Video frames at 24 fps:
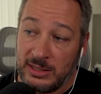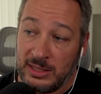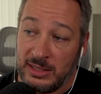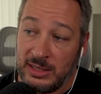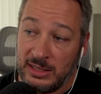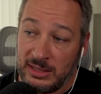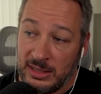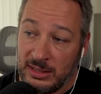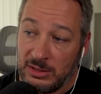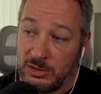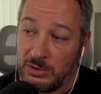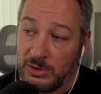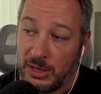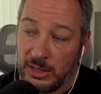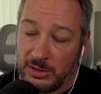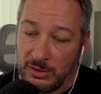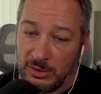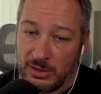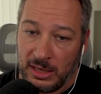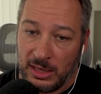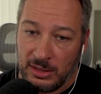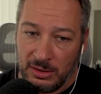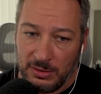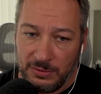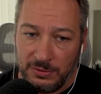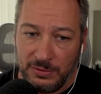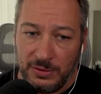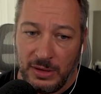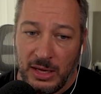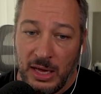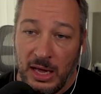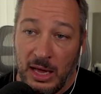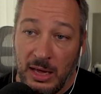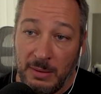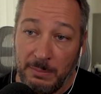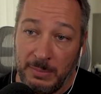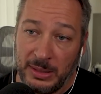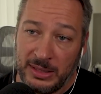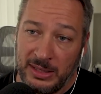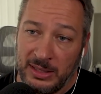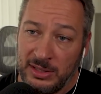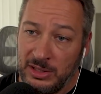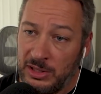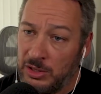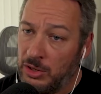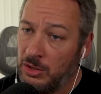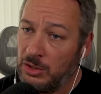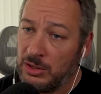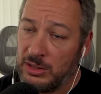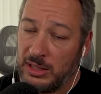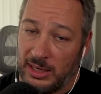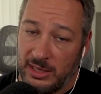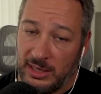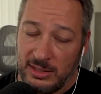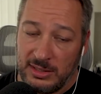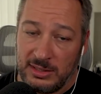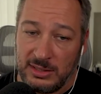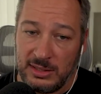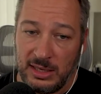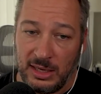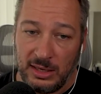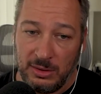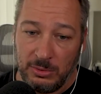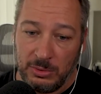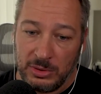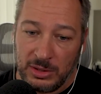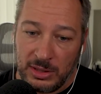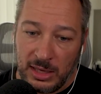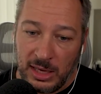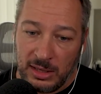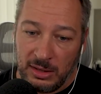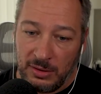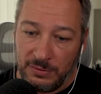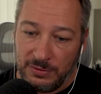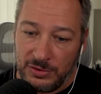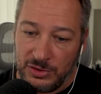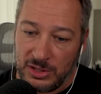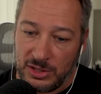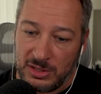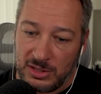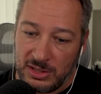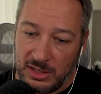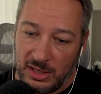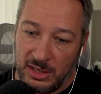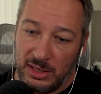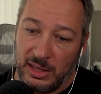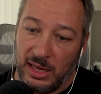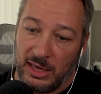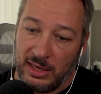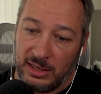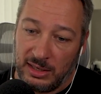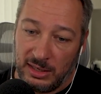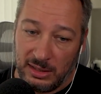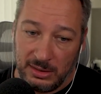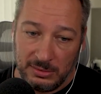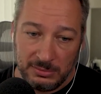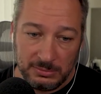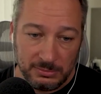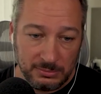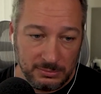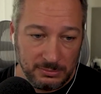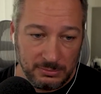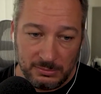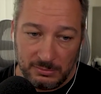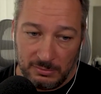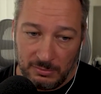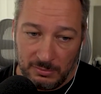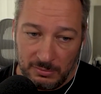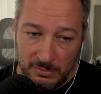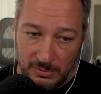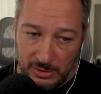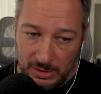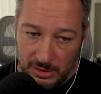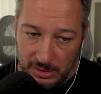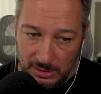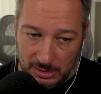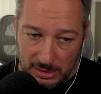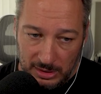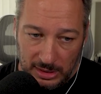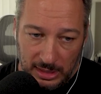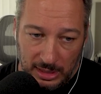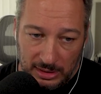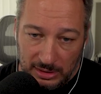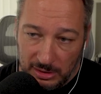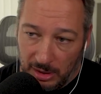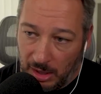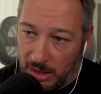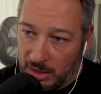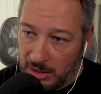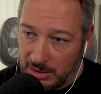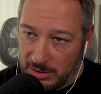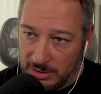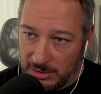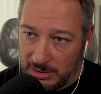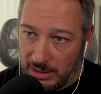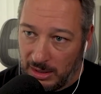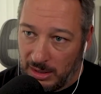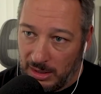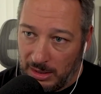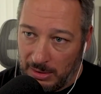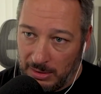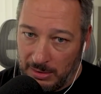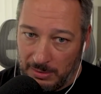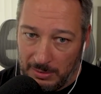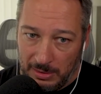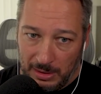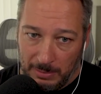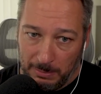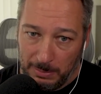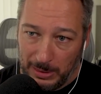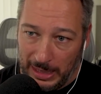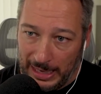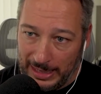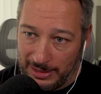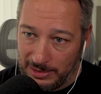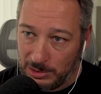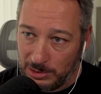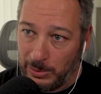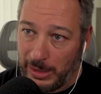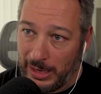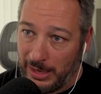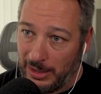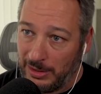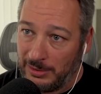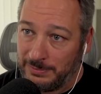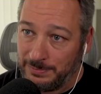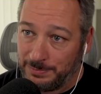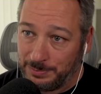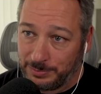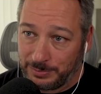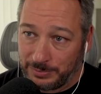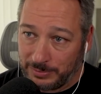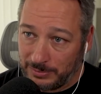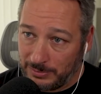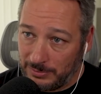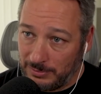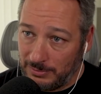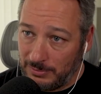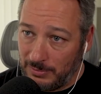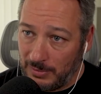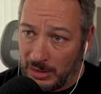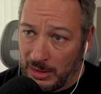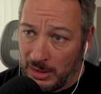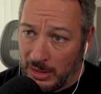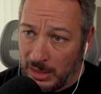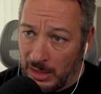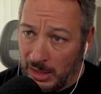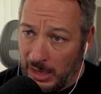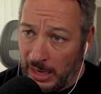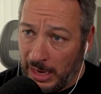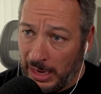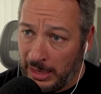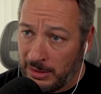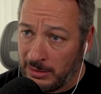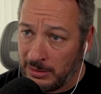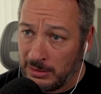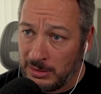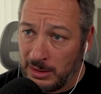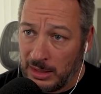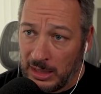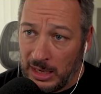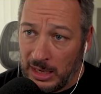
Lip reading: in it and try to kind of, but in the old days they would kind of just see like a dark black square, and